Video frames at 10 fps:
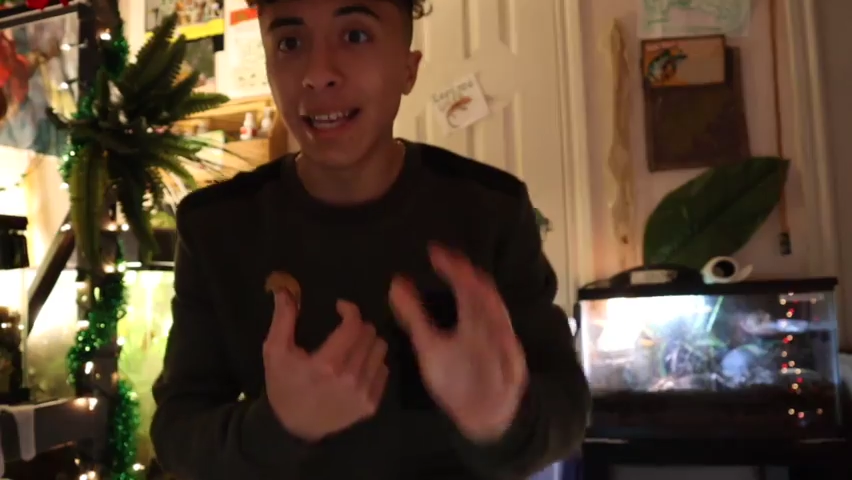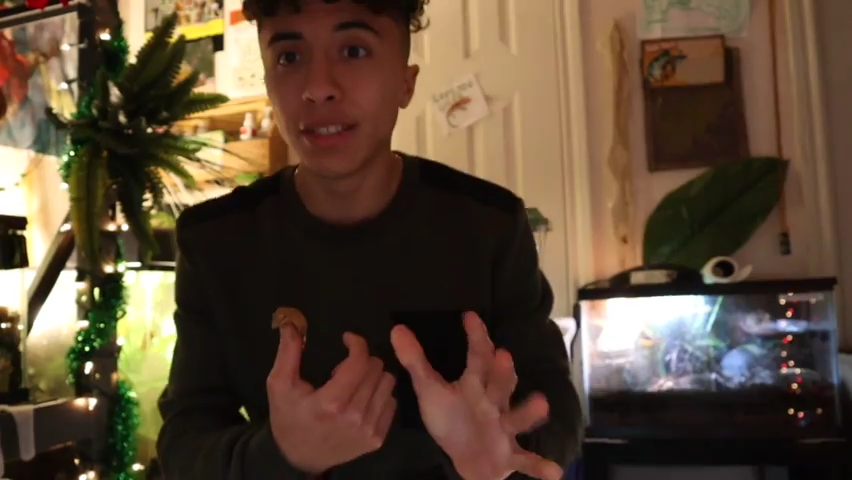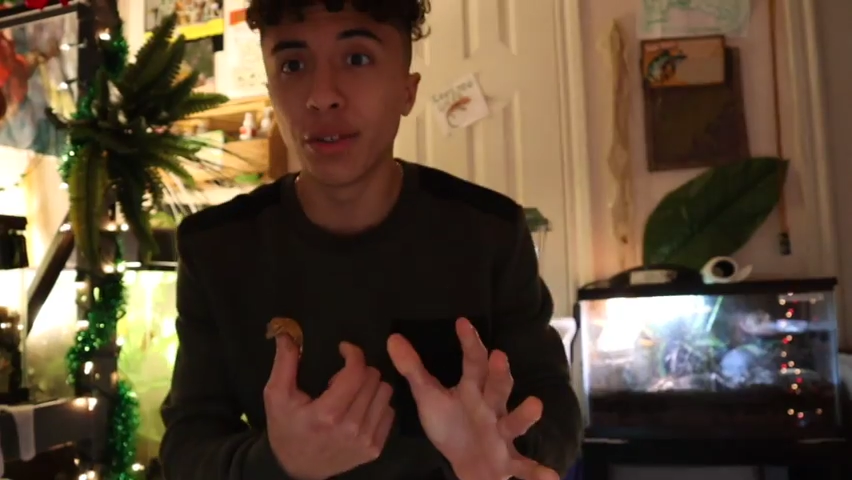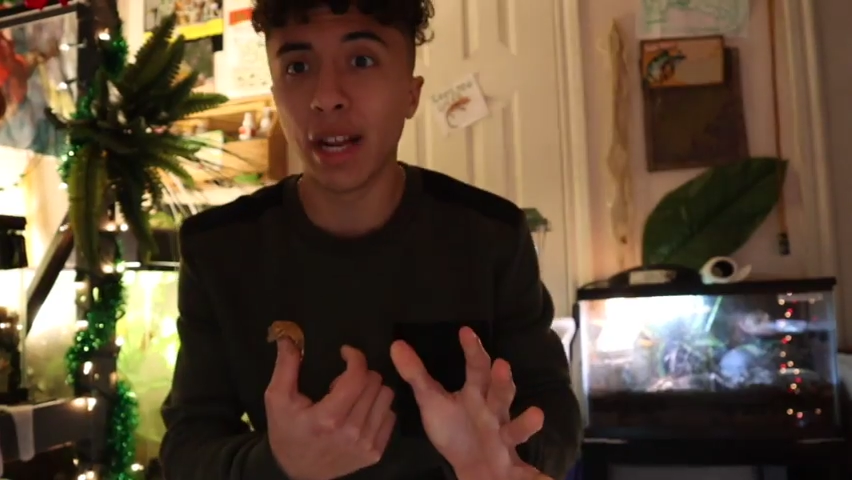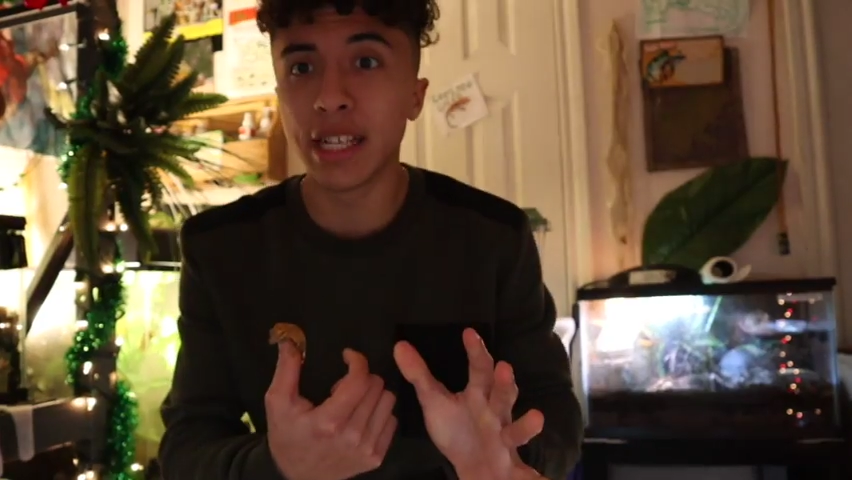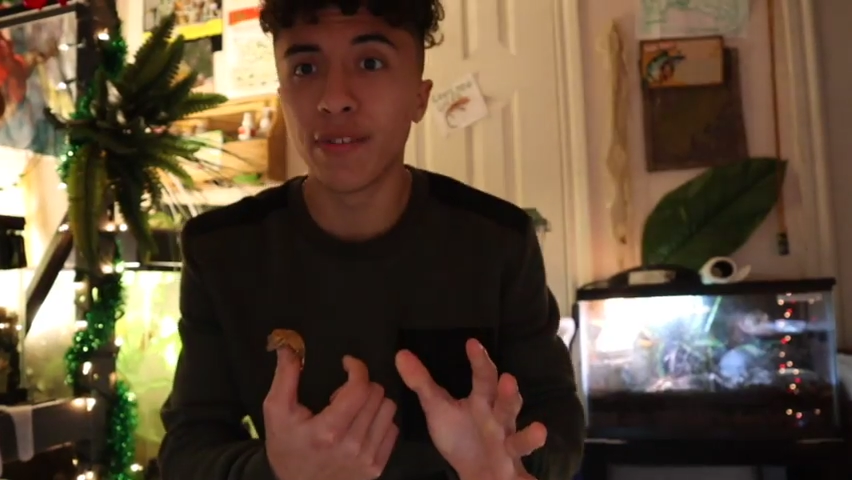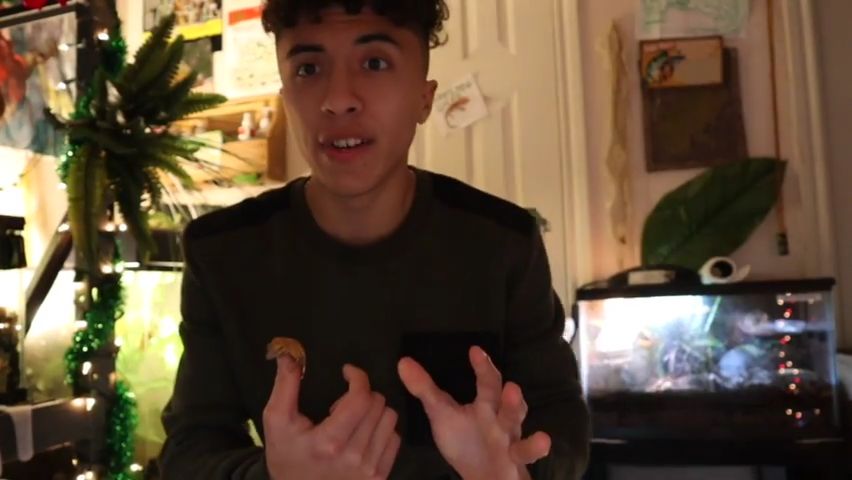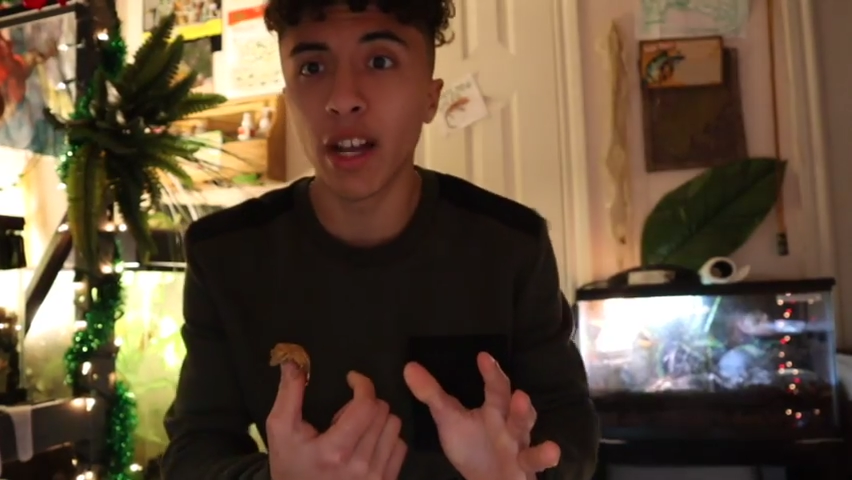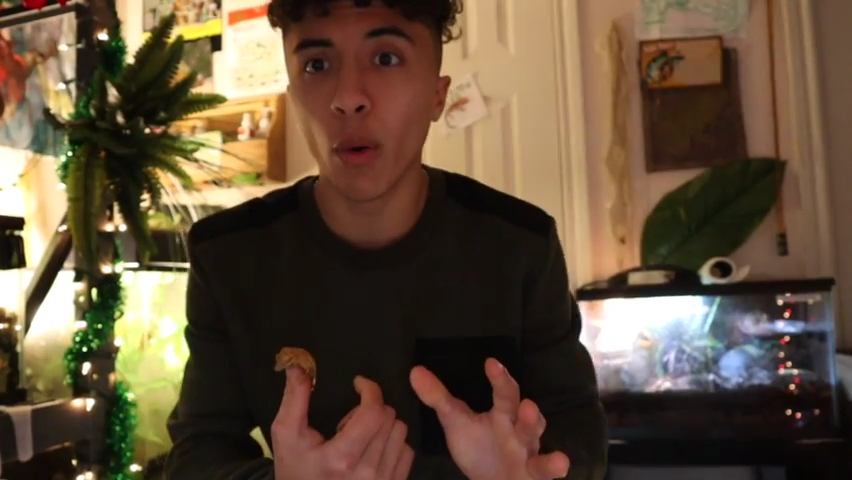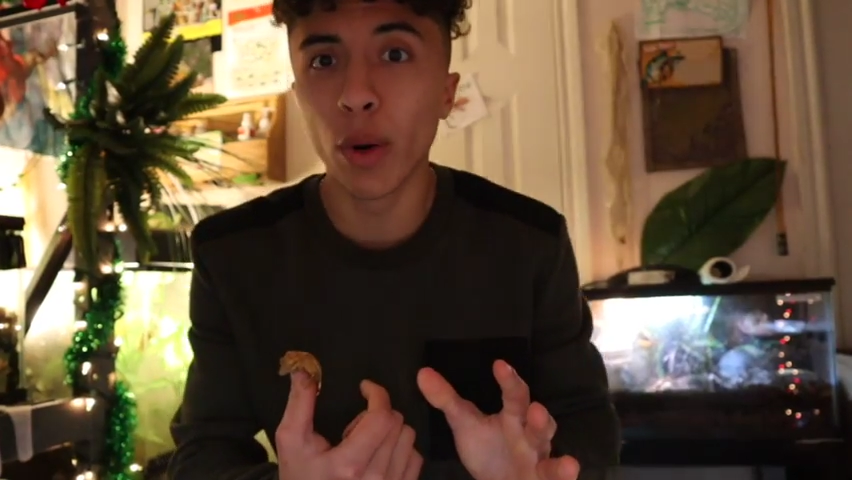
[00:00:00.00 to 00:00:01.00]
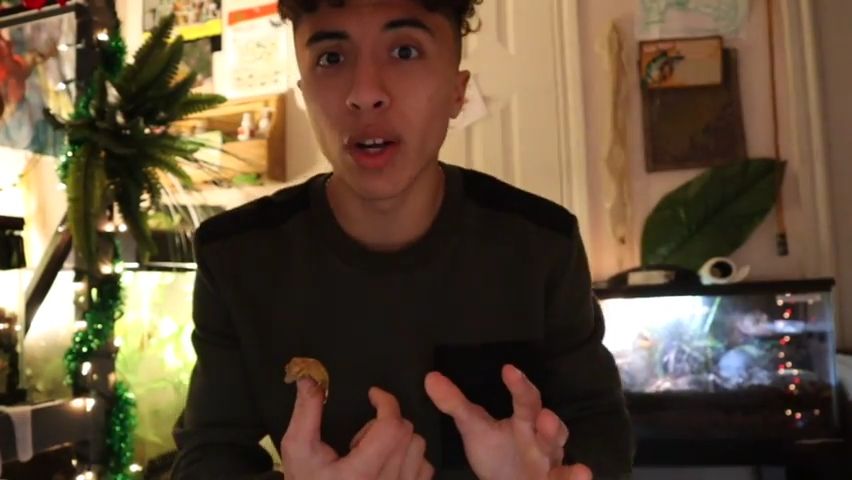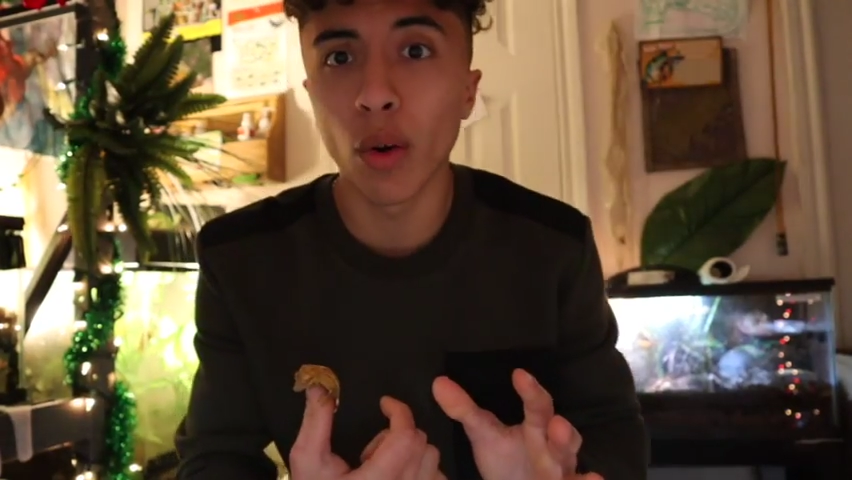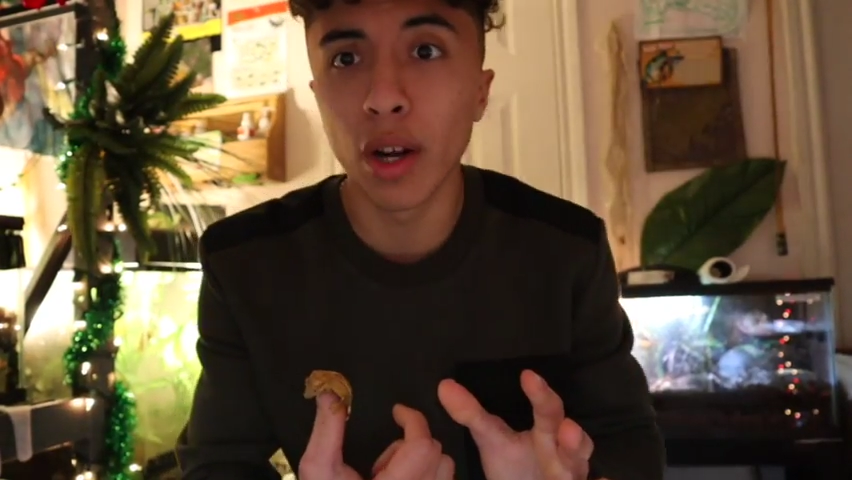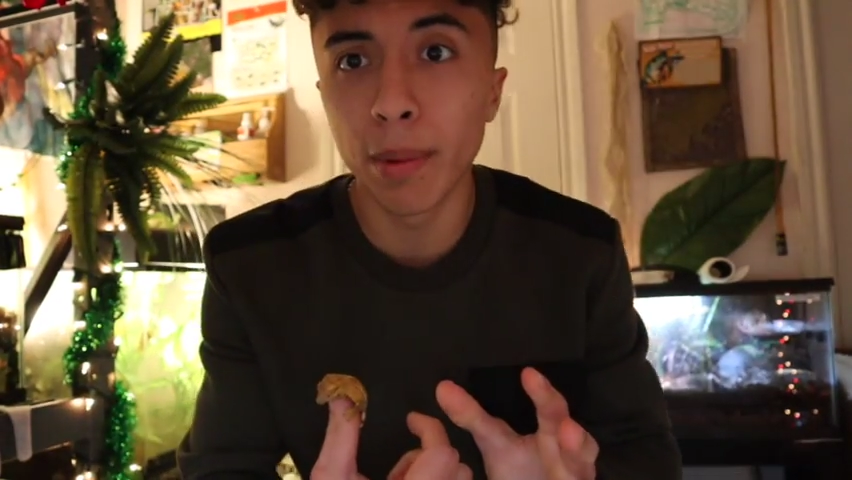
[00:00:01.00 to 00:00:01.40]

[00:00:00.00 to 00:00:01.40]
In today's video, we are going